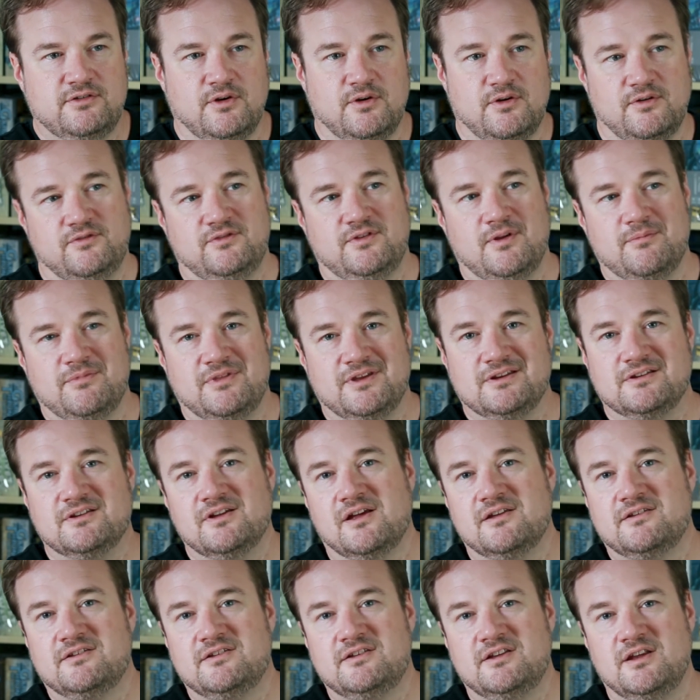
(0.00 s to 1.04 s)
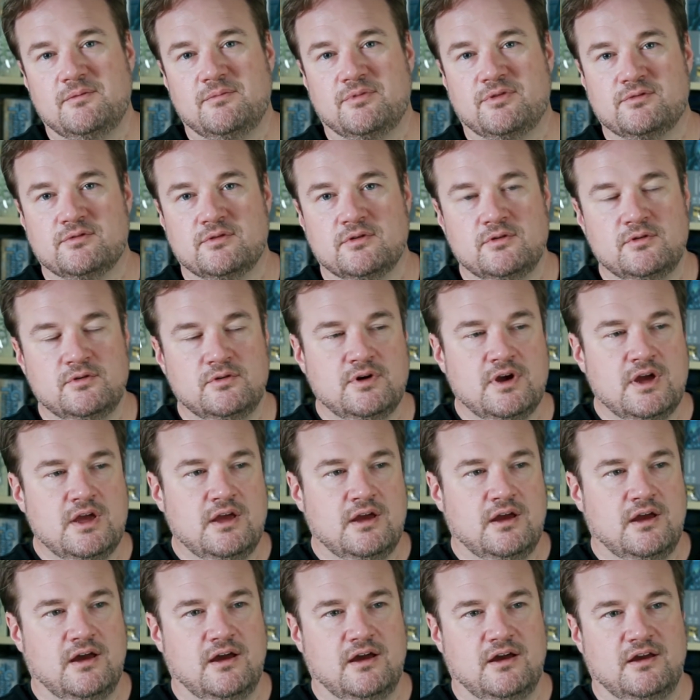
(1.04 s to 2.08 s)
So if something does slip through
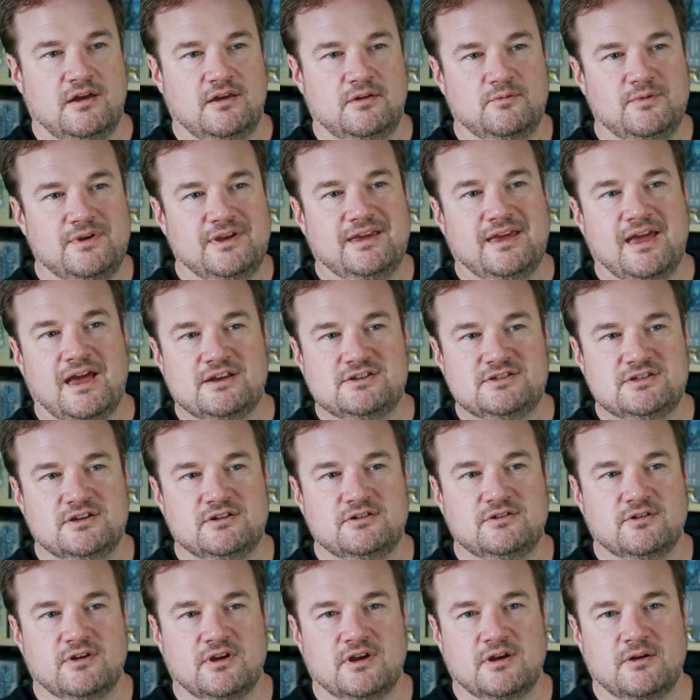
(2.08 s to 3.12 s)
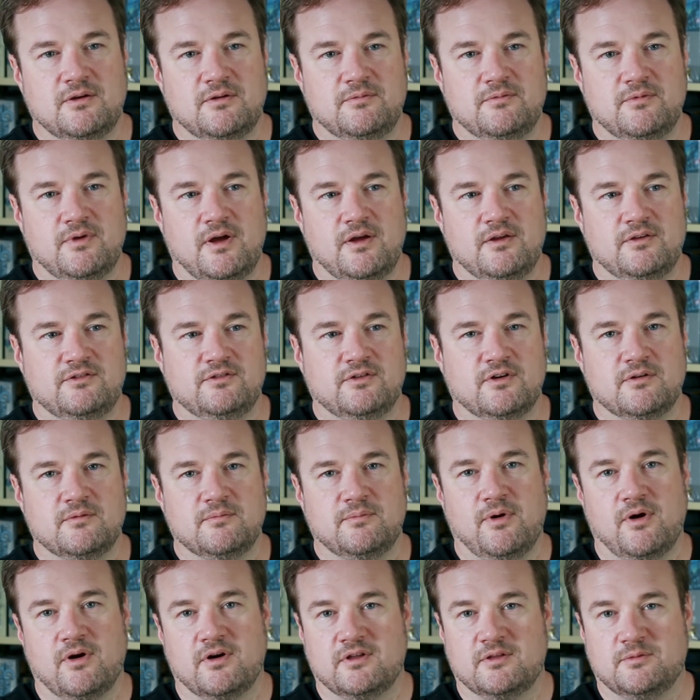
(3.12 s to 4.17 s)
and we catch it during a
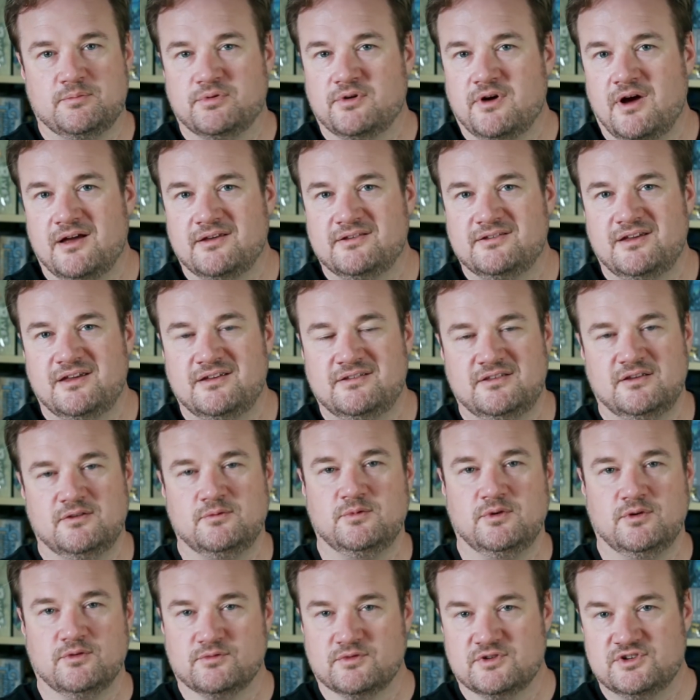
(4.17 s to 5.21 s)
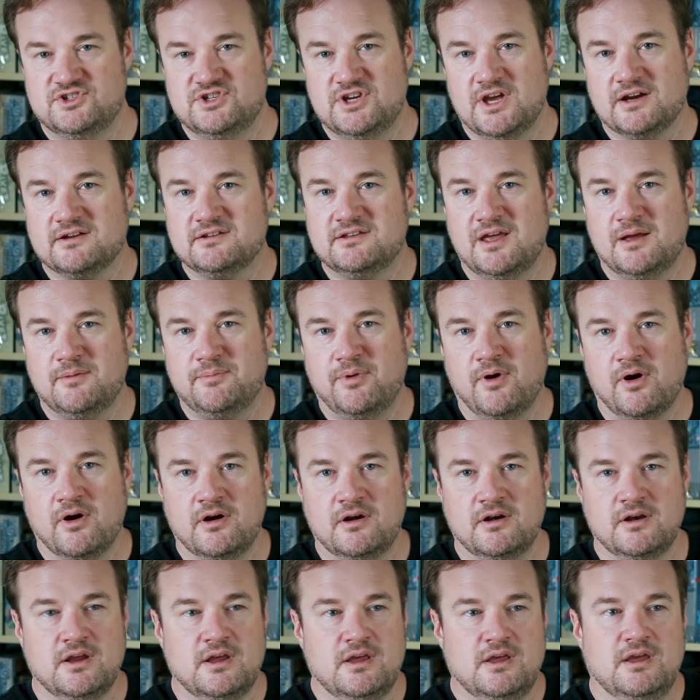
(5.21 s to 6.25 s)
certain part of the process, then we'll reject that
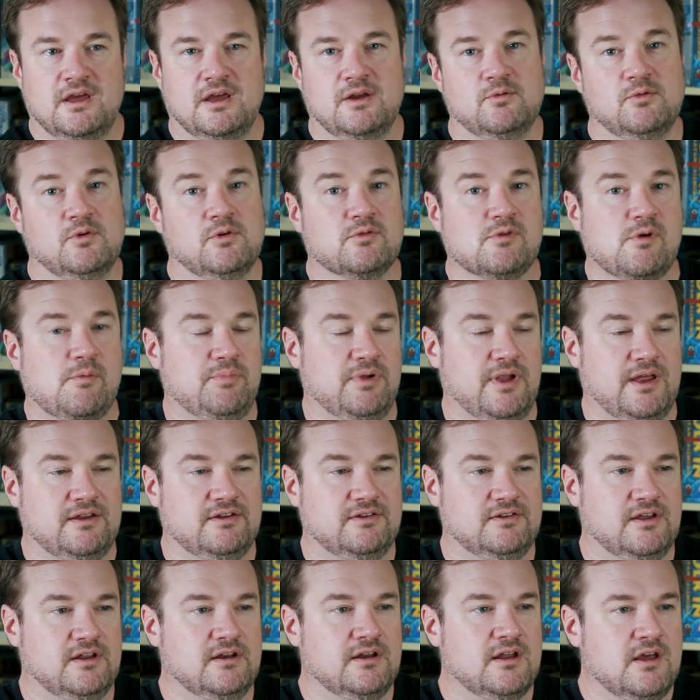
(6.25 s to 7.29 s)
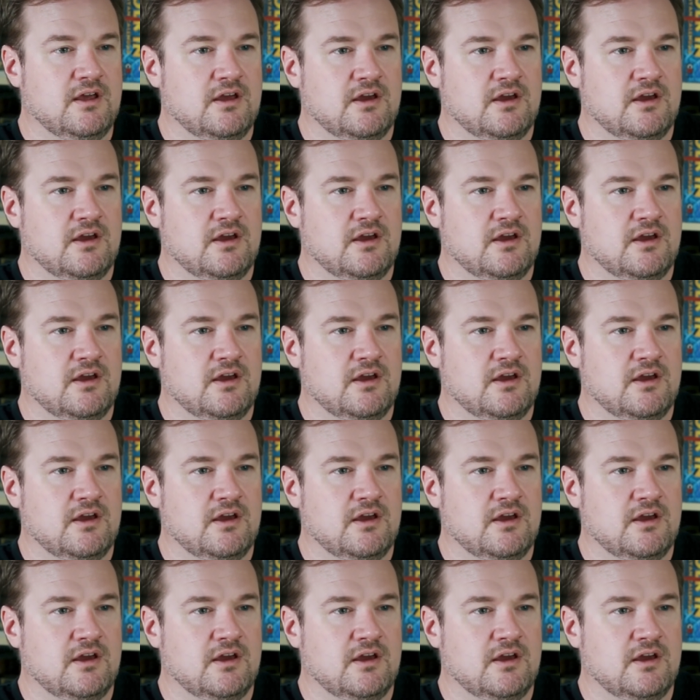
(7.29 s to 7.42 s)
part and we'll replace it.